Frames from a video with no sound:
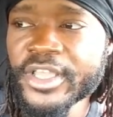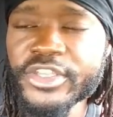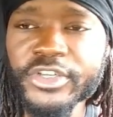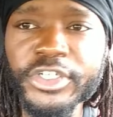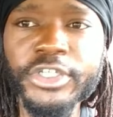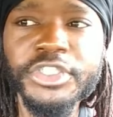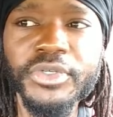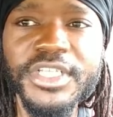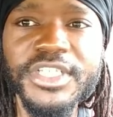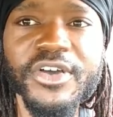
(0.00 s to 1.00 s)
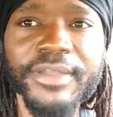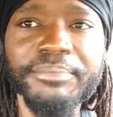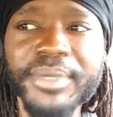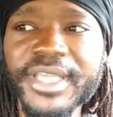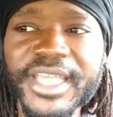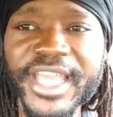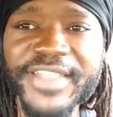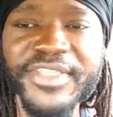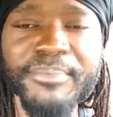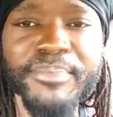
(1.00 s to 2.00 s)
Your neutral is going to be
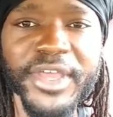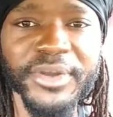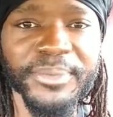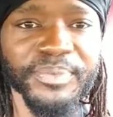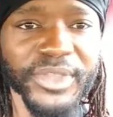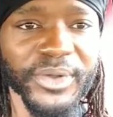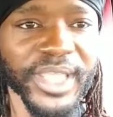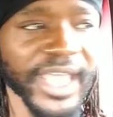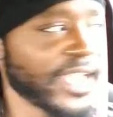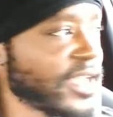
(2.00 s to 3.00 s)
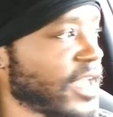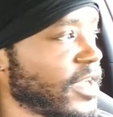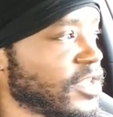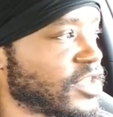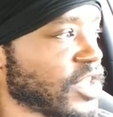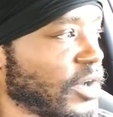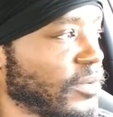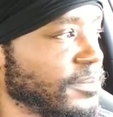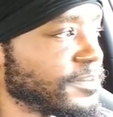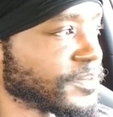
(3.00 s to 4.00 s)
in the middle, okay?
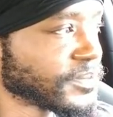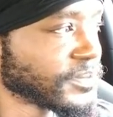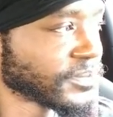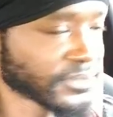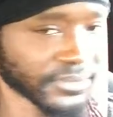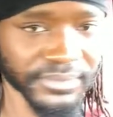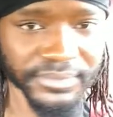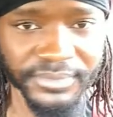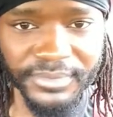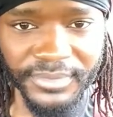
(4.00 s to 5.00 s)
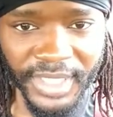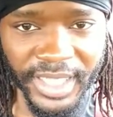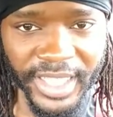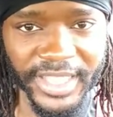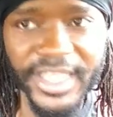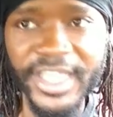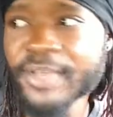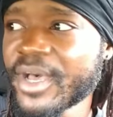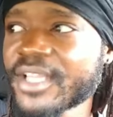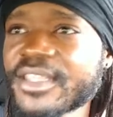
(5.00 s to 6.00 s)
So, and the thing
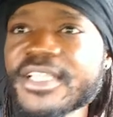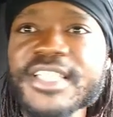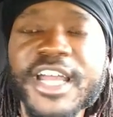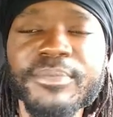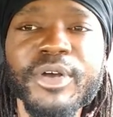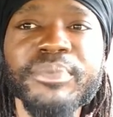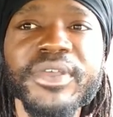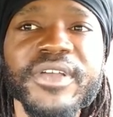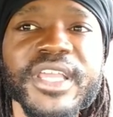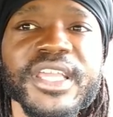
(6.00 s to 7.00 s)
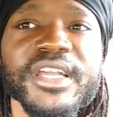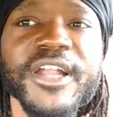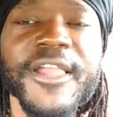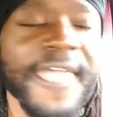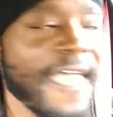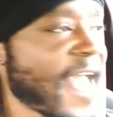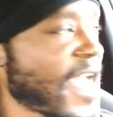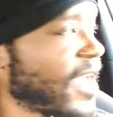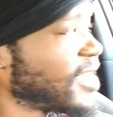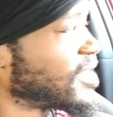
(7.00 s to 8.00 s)
about this automobile here
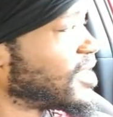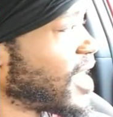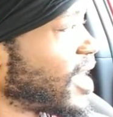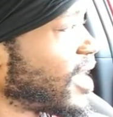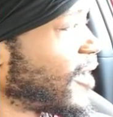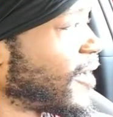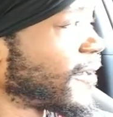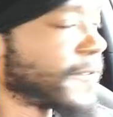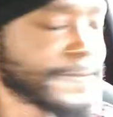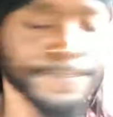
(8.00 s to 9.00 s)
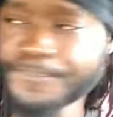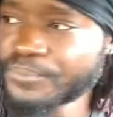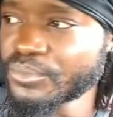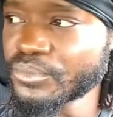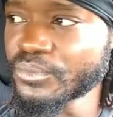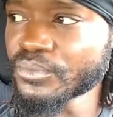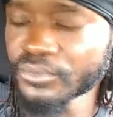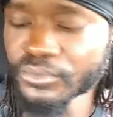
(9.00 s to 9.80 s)
is that on